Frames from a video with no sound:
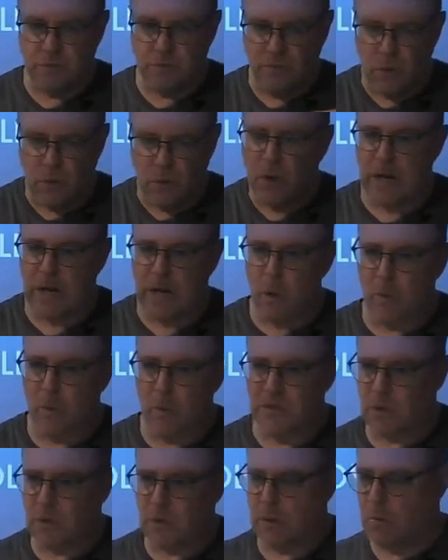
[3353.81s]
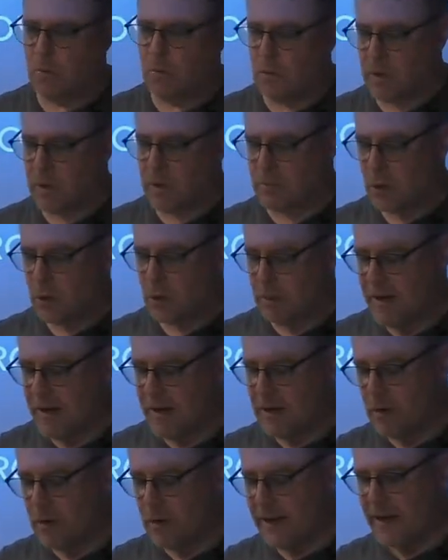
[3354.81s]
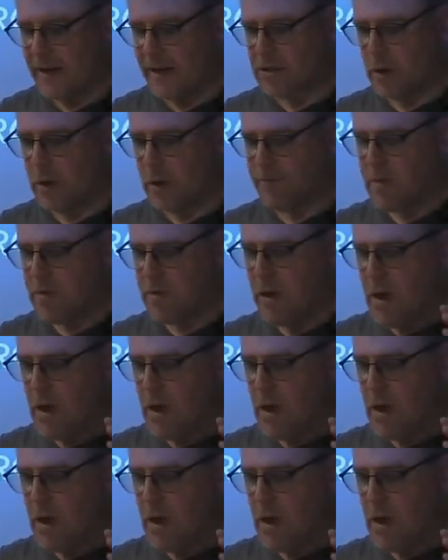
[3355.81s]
We all know what we talk, what I'm talking about here when I get to it.